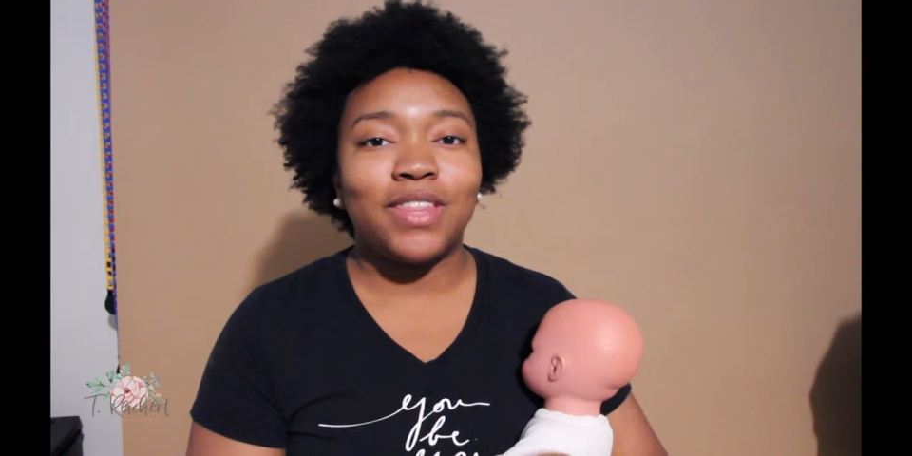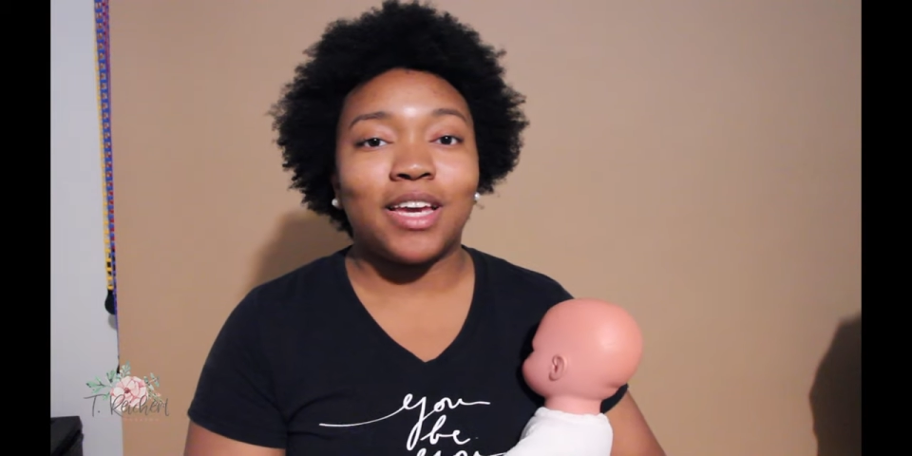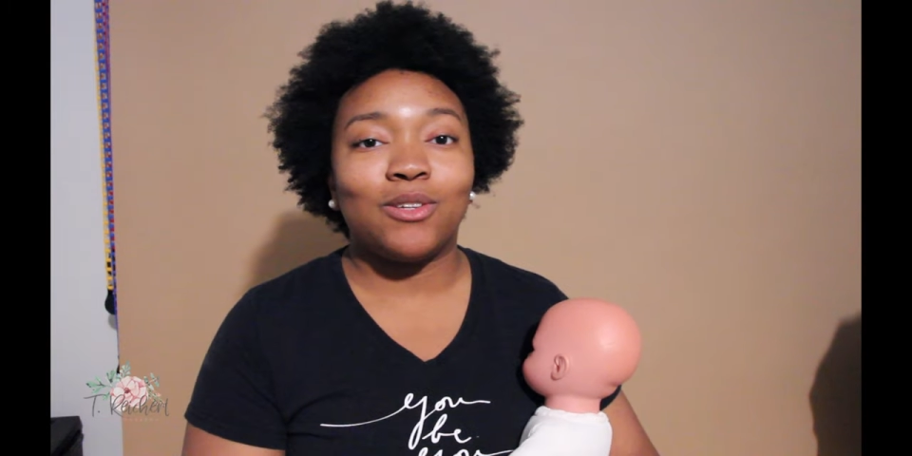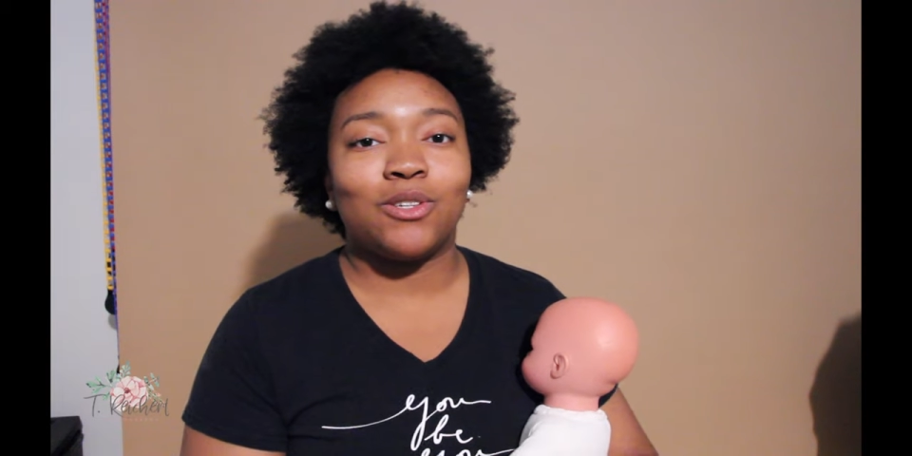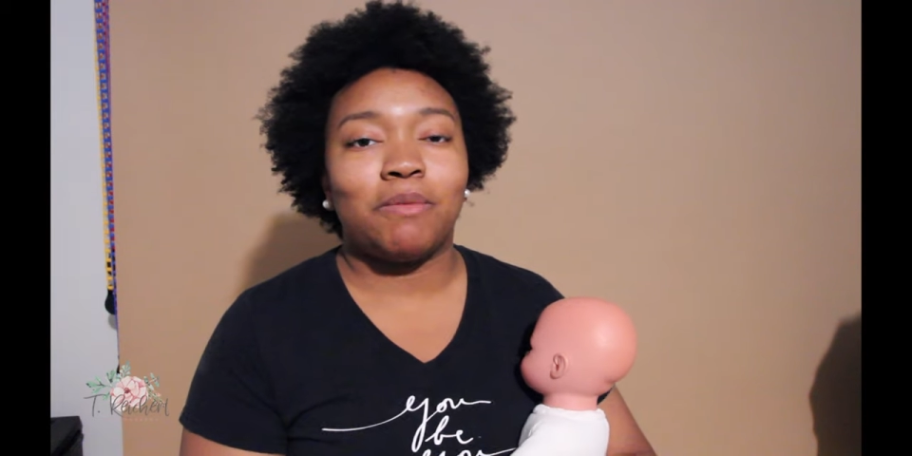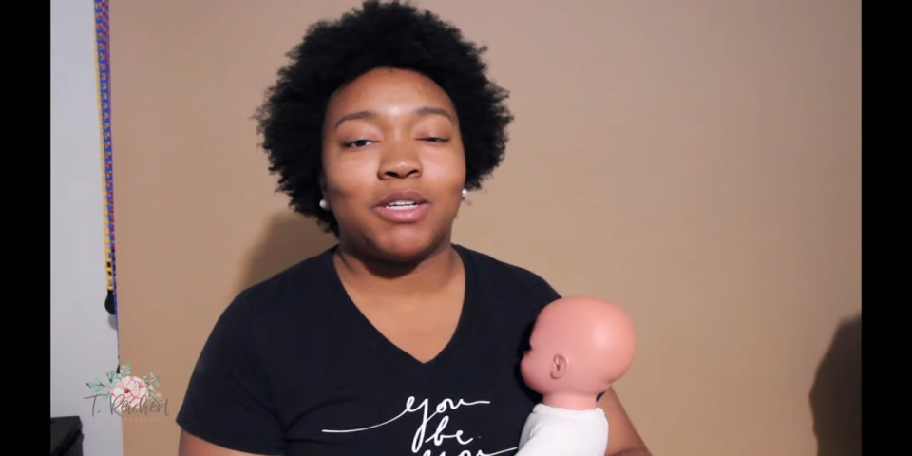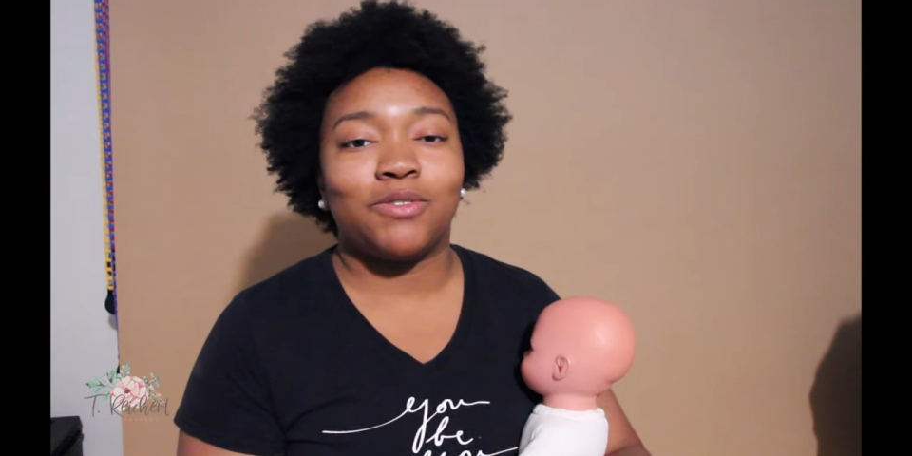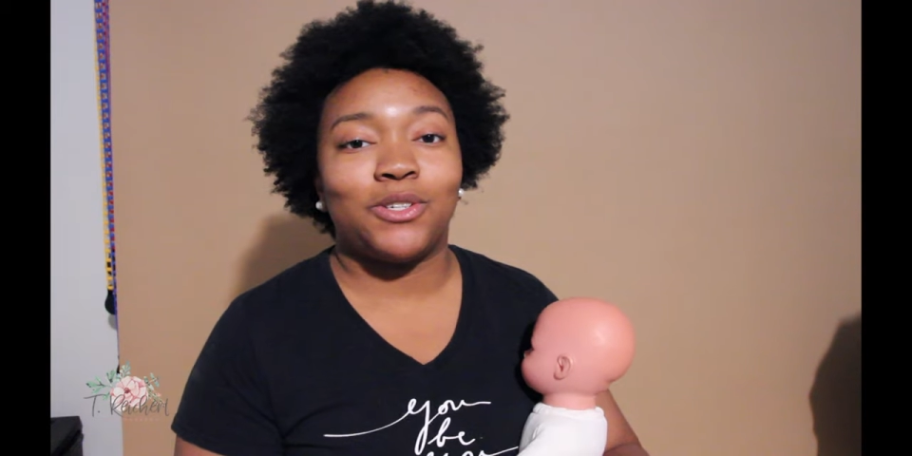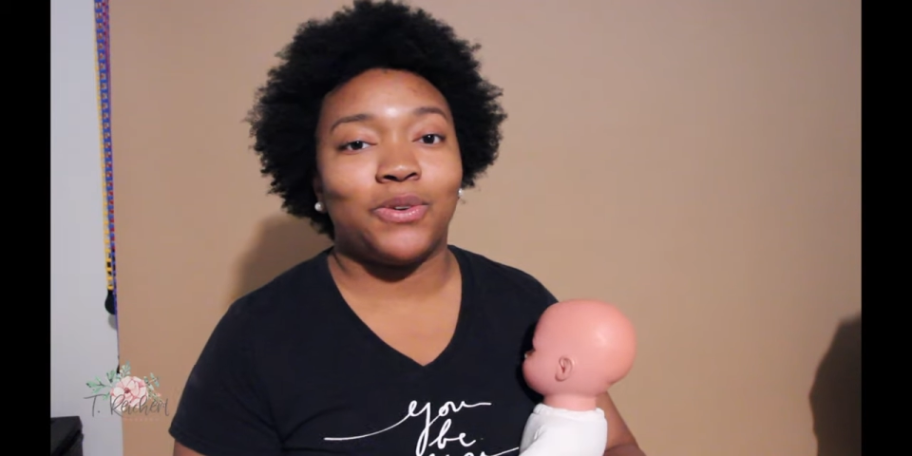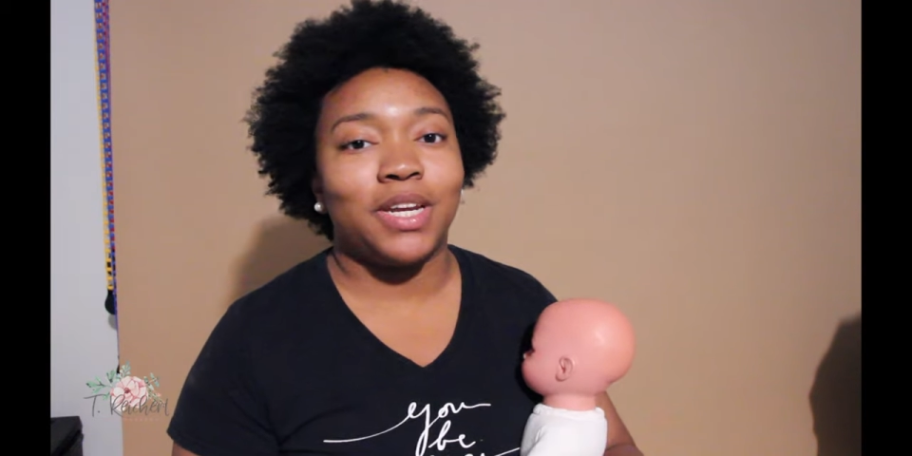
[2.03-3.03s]
Thank you so much
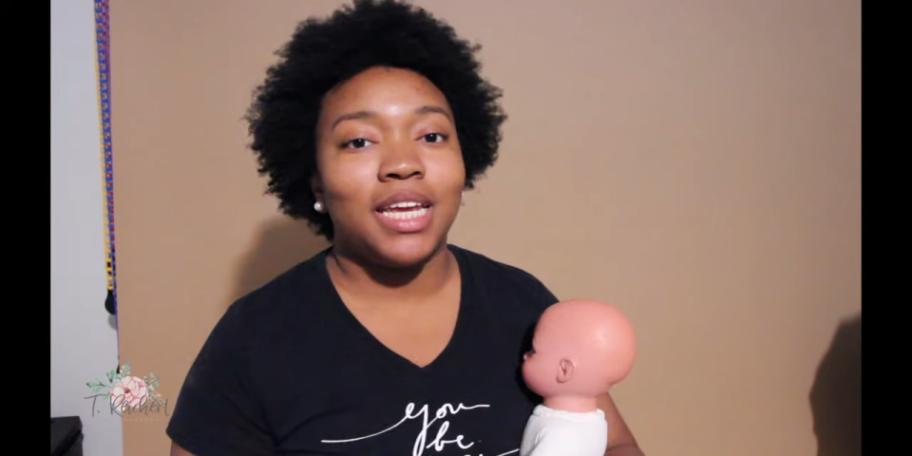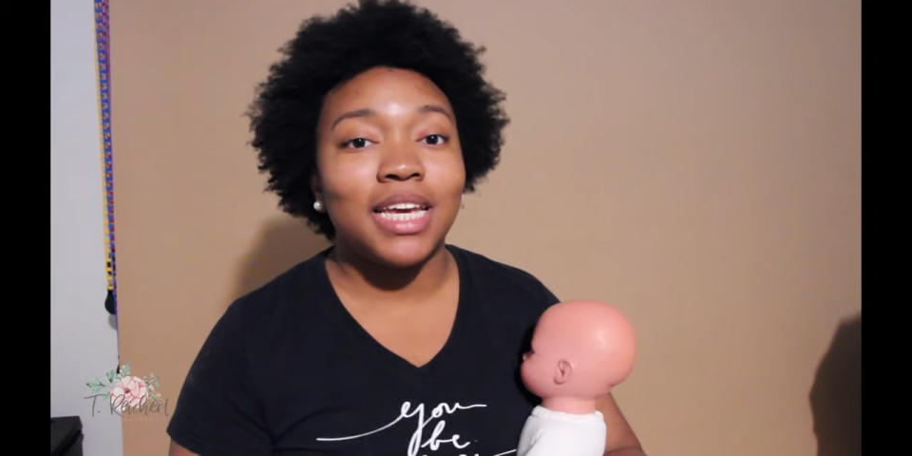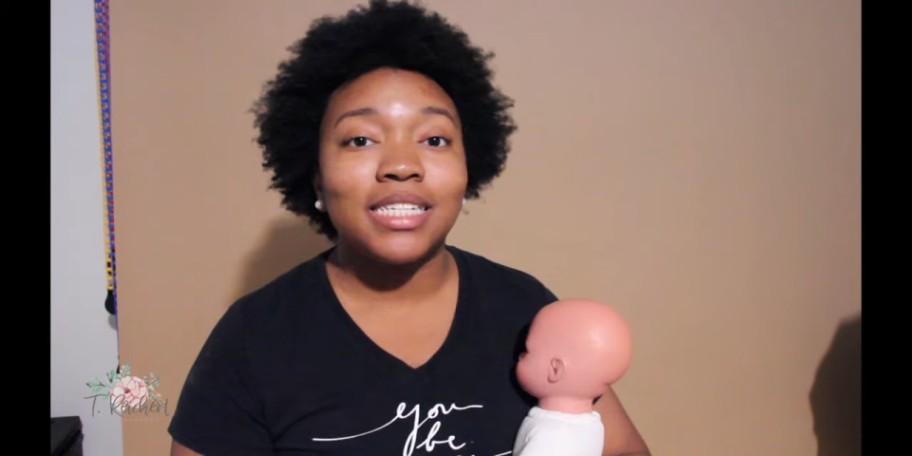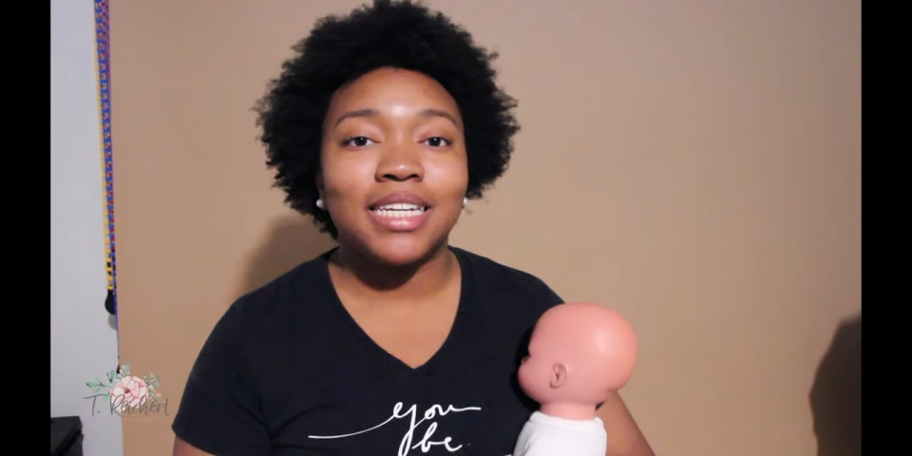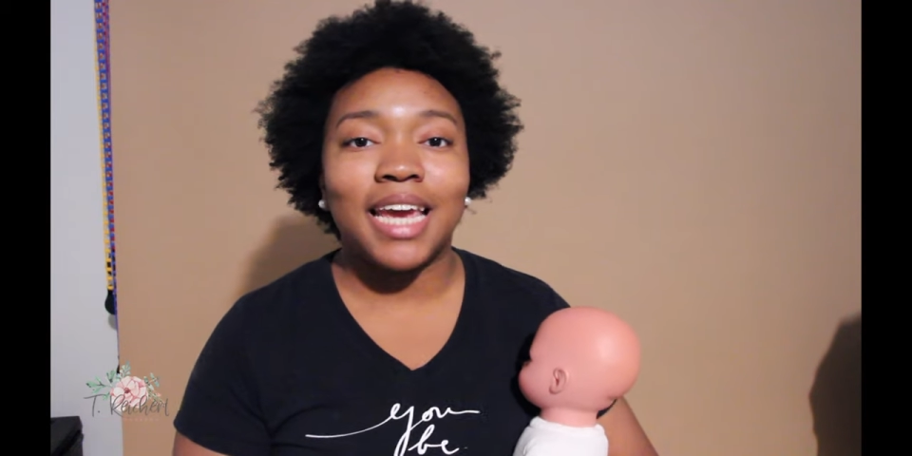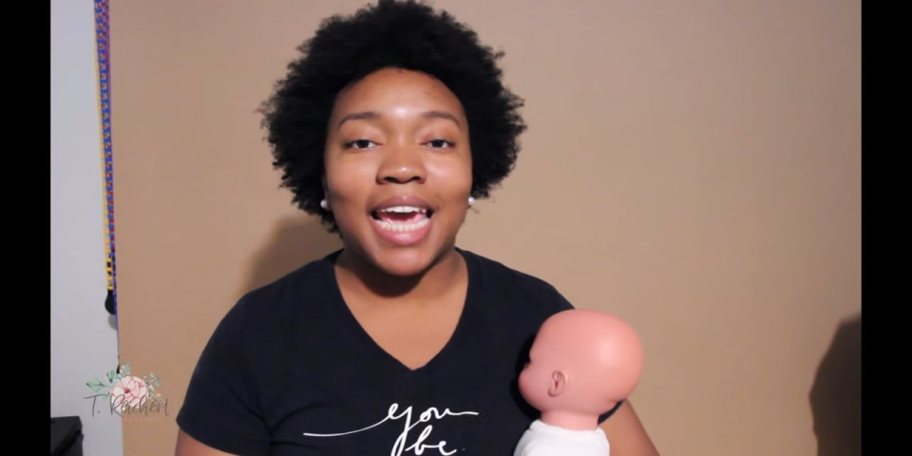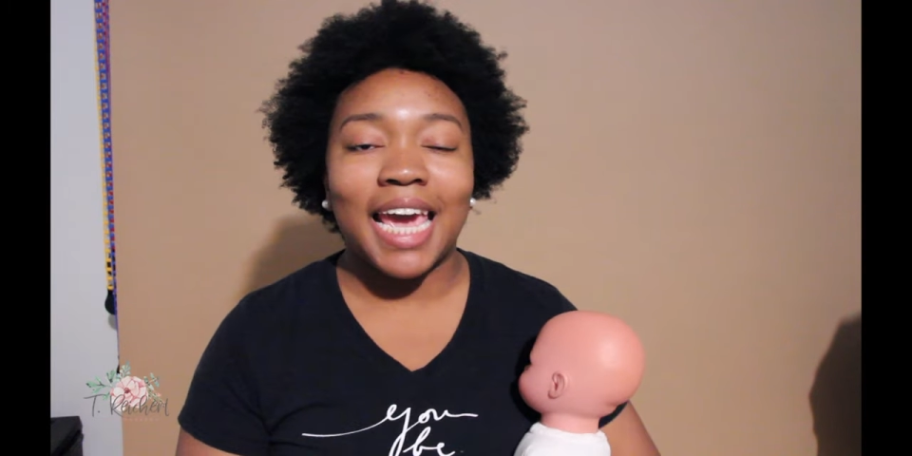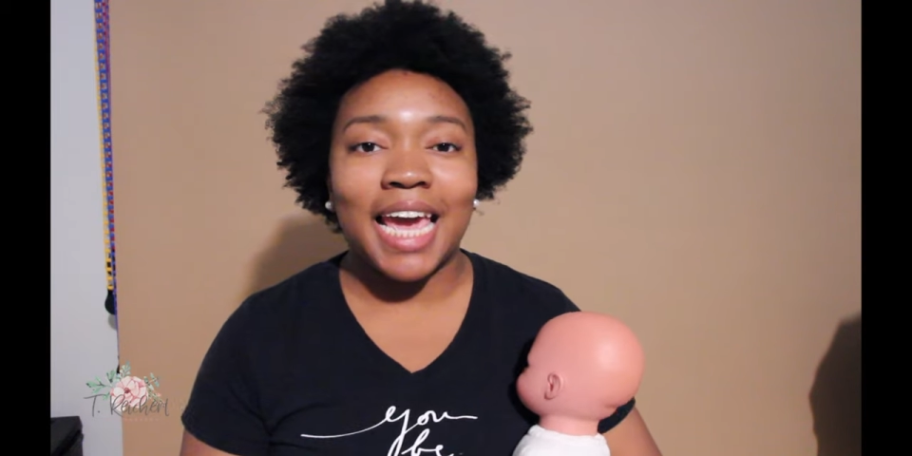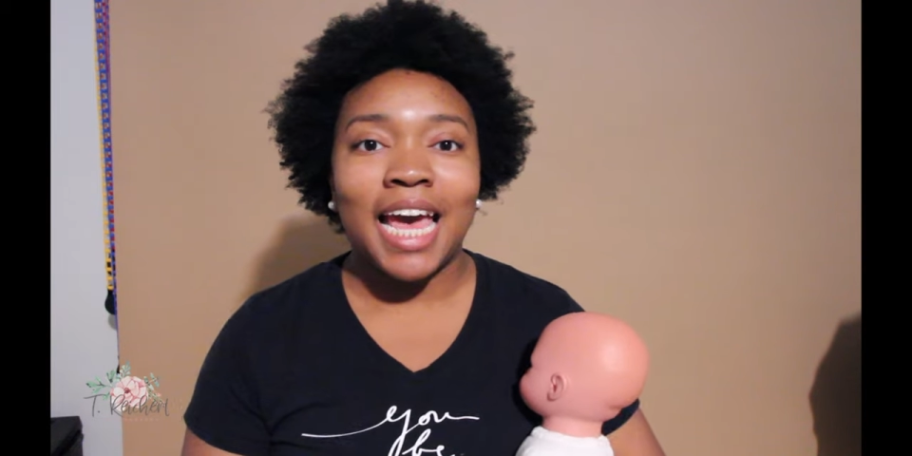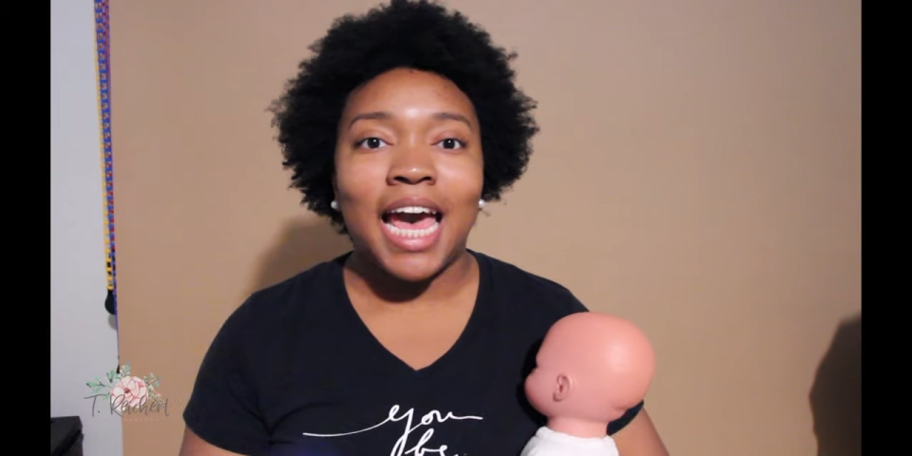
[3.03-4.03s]
for tuning in
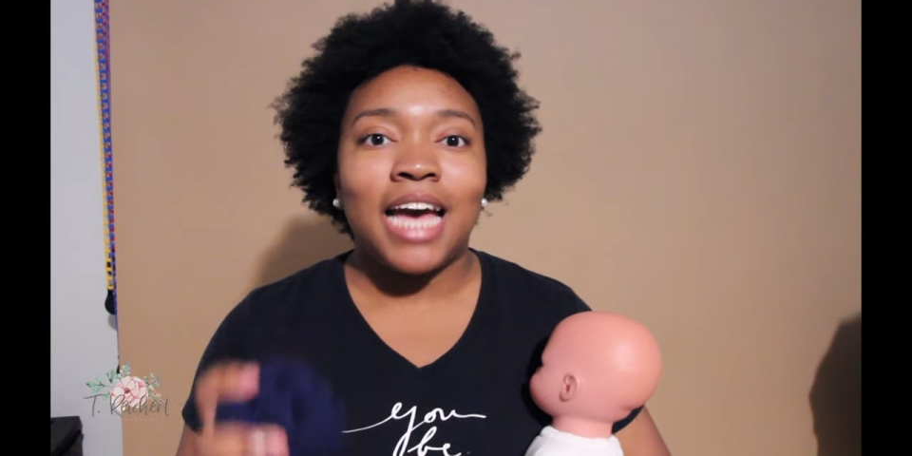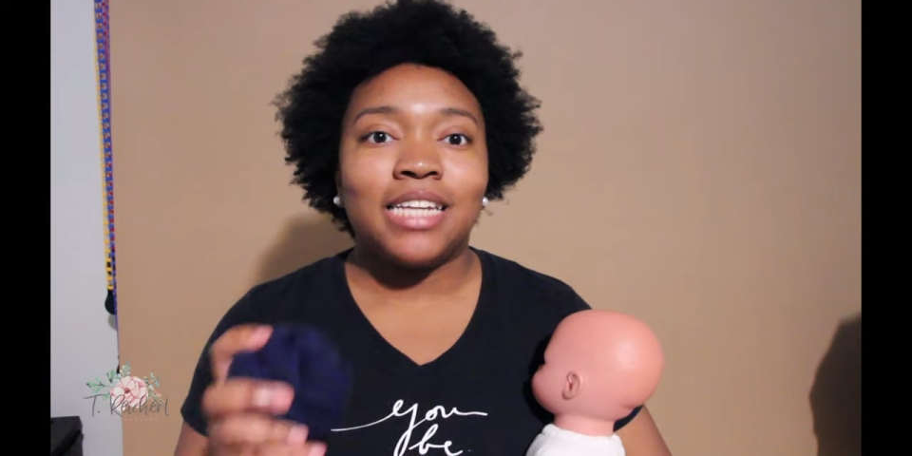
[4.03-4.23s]
today.